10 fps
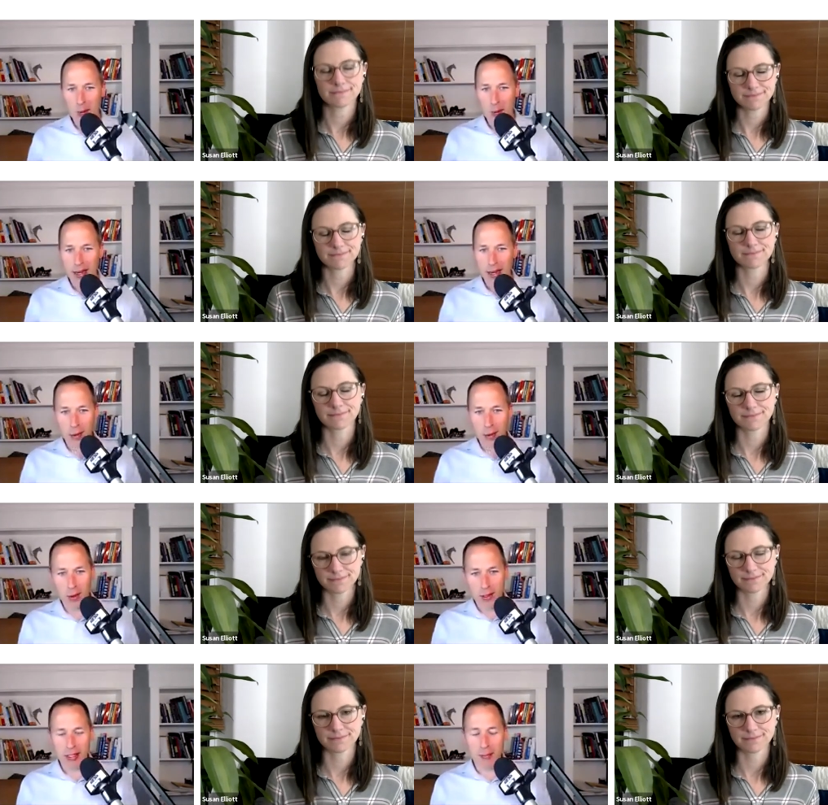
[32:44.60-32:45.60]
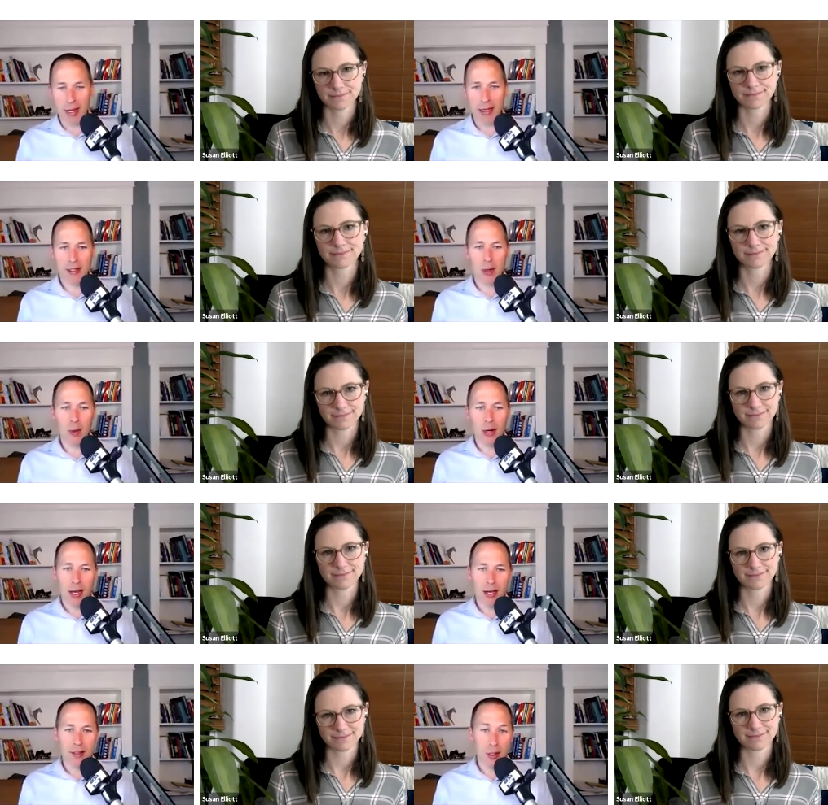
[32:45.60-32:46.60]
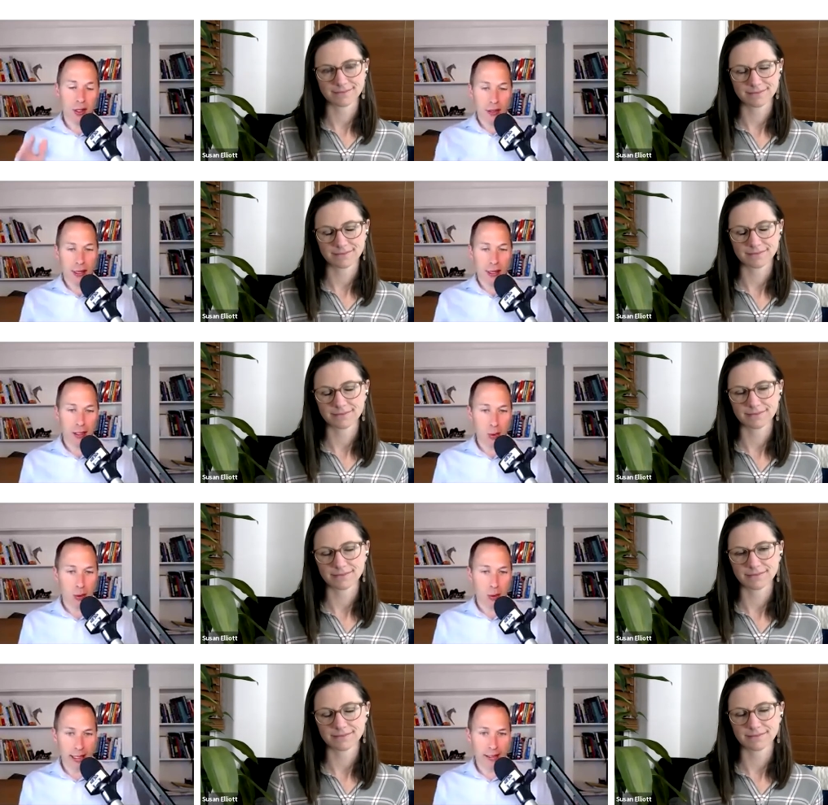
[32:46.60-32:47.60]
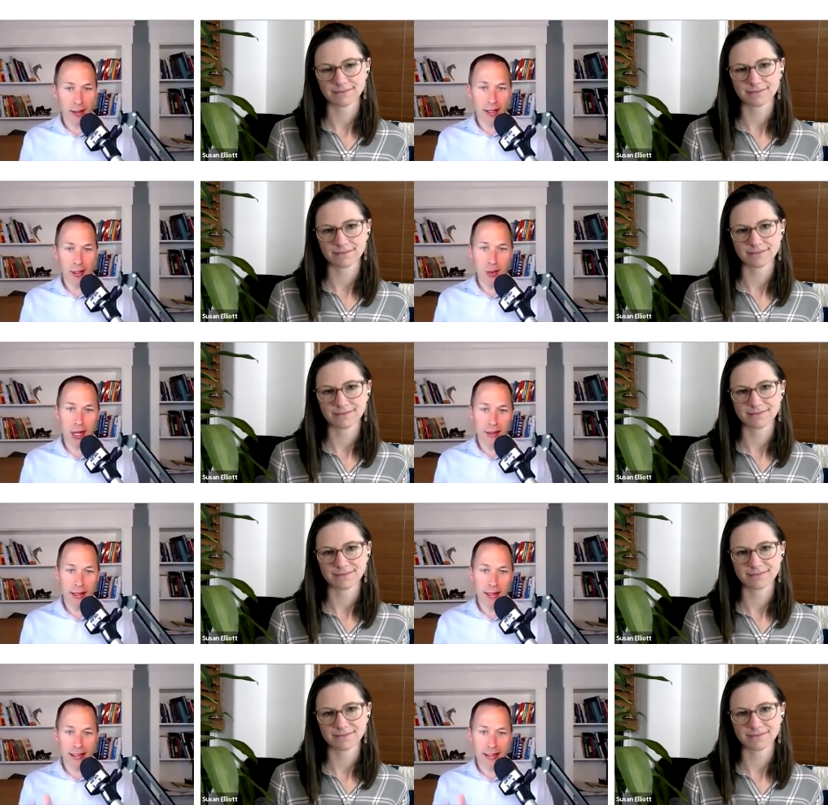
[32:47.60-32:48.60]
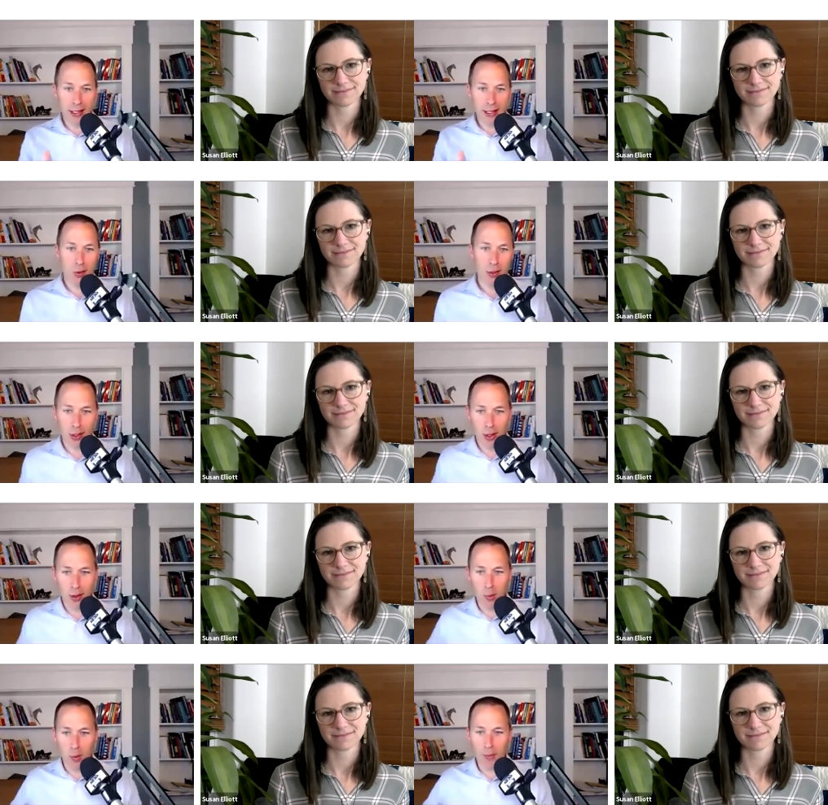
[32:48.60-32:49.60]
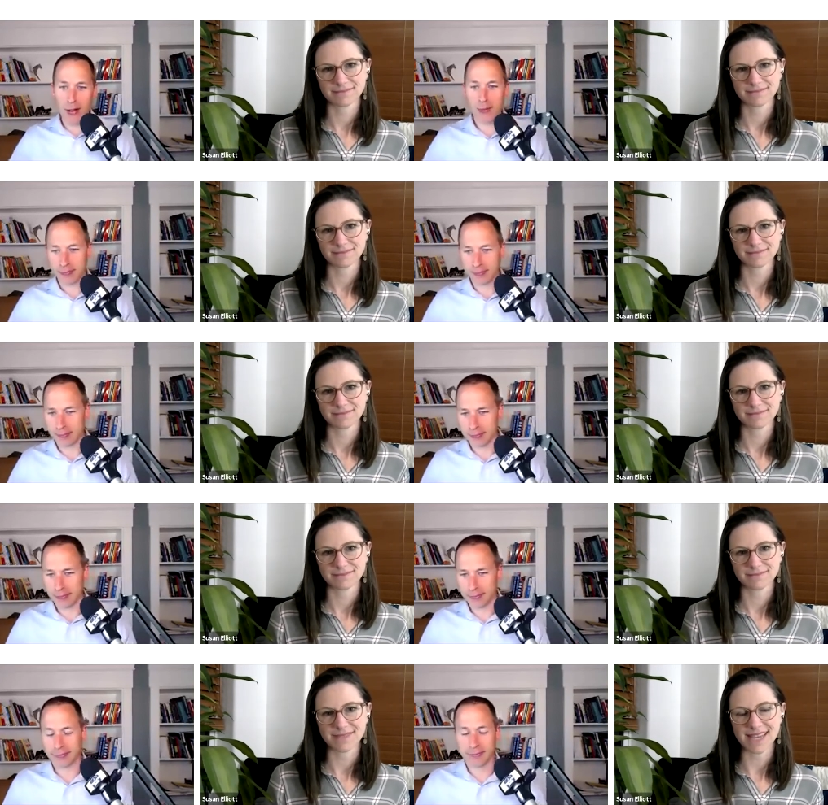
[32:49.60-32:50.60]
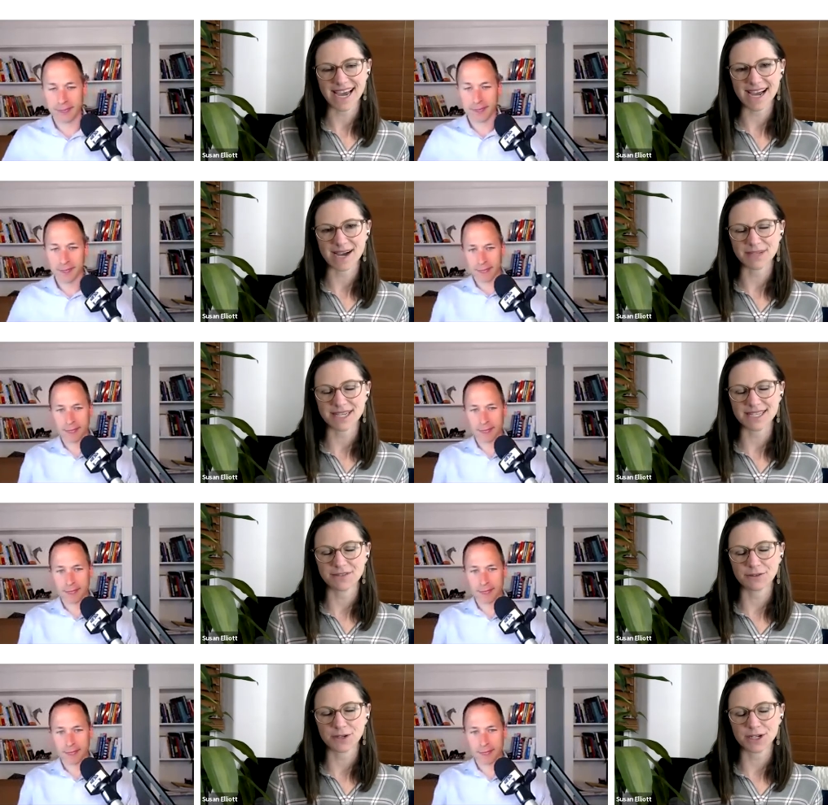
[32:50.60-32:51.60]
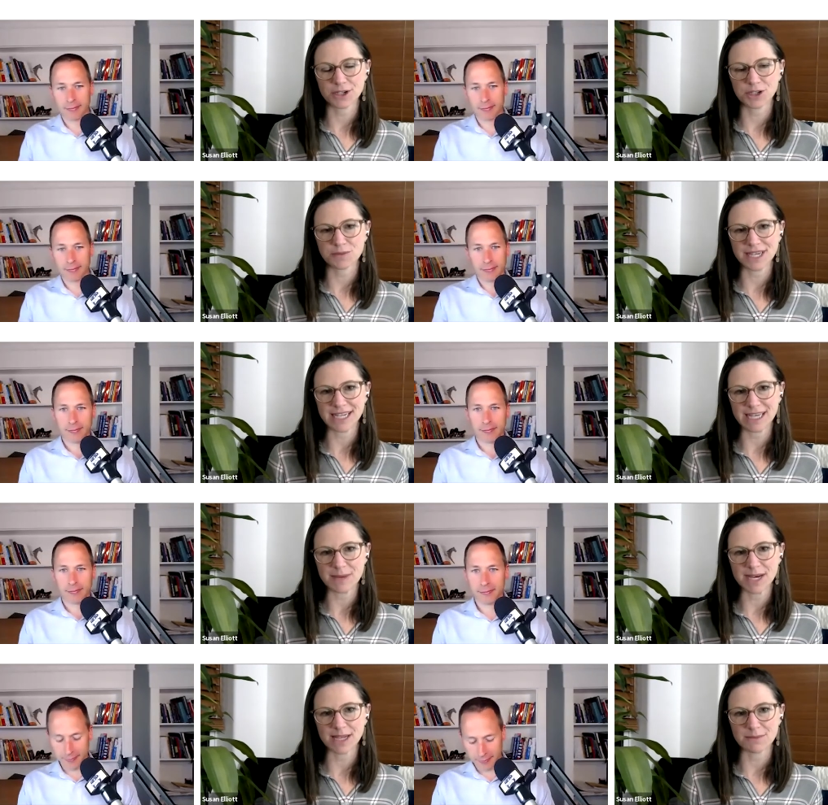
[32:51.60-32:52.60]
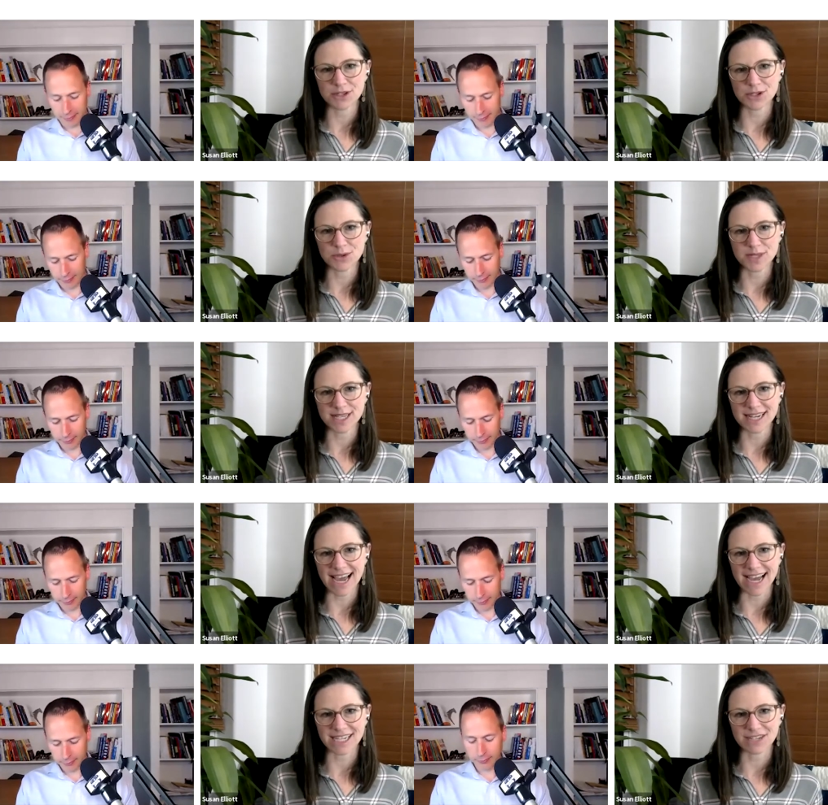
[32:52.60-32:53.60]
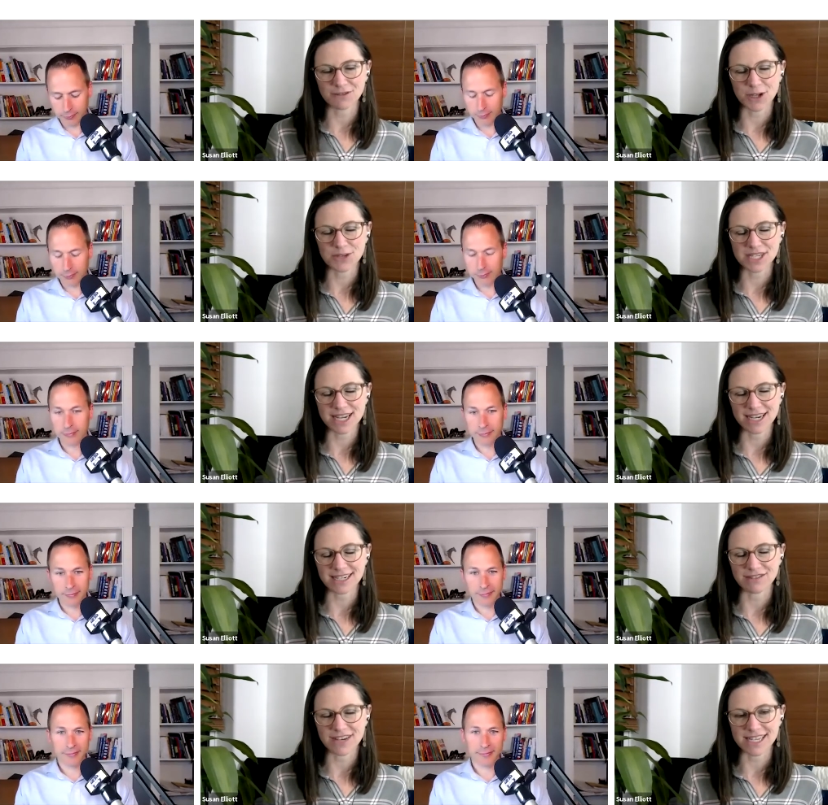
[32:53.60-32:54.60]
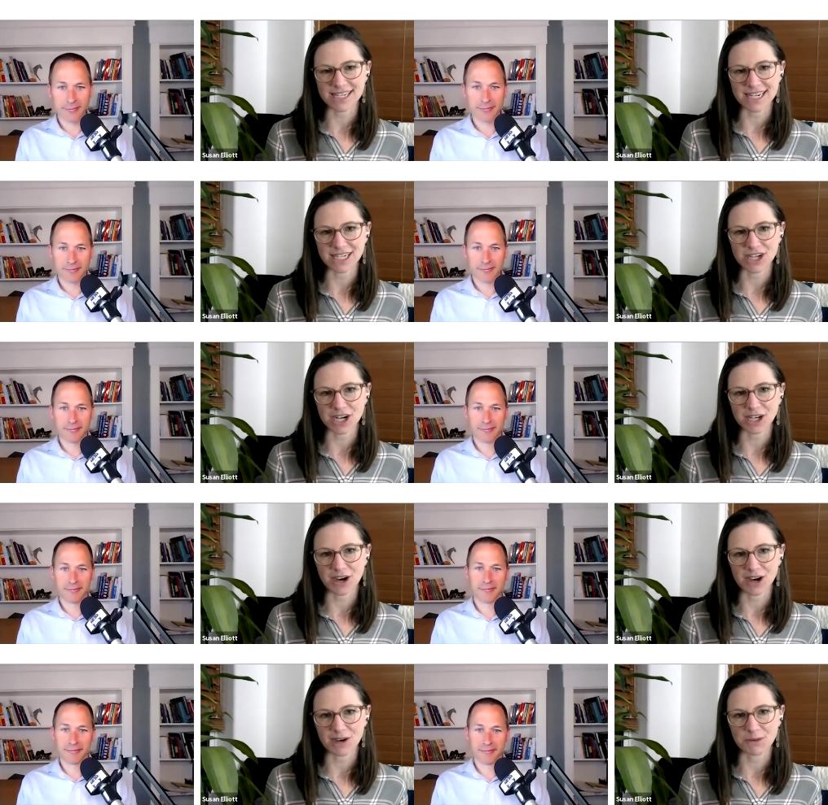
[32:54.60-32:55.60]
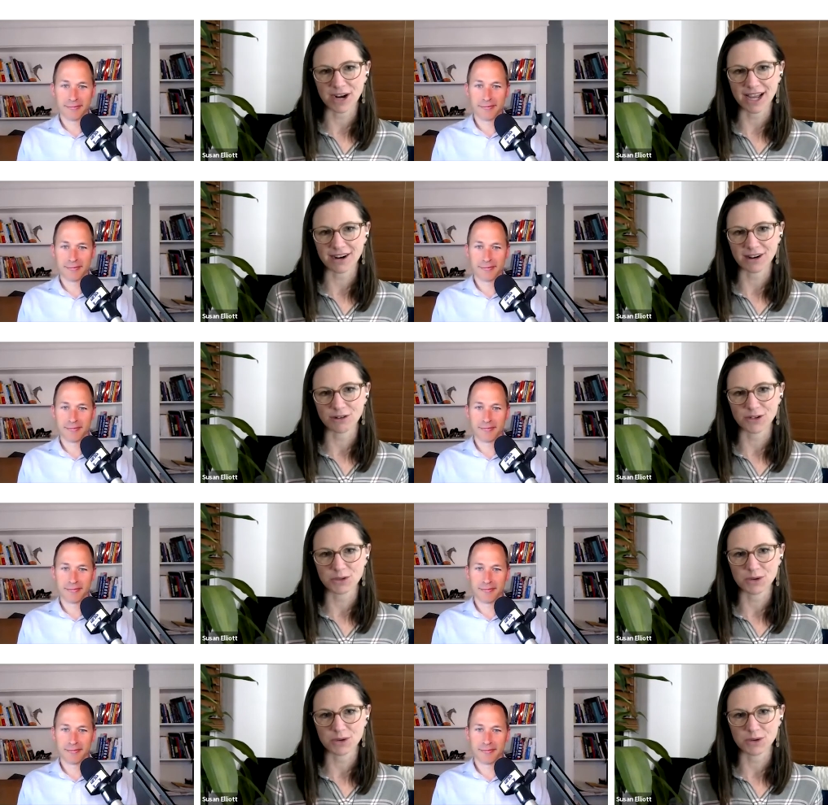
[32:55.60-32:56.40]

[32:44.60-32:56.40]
Speaker 1: our way, or, or it's a must. So, uh, Susan, thank you again. Tell the listeners how they can get in touch with you and learn more about you.
Speaker 2: Yeah, please feel free to shoot me an email. I'm Susan at flow state investing dot com, or head on over to